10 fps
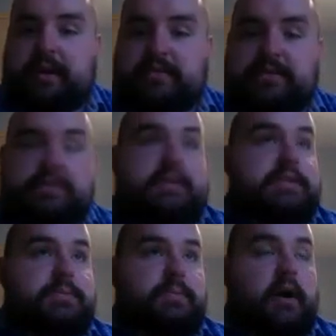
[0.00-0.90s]
there was
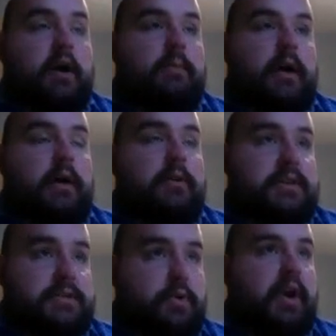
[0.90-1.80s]
a
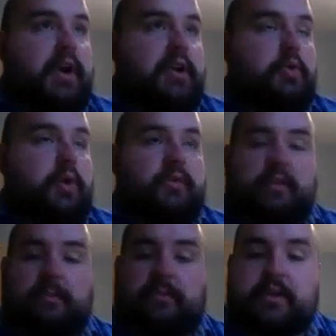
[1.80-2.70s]
historian who worked
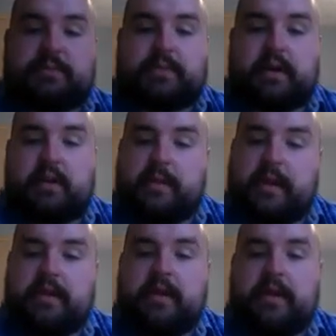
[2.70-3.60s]
for the British Parliament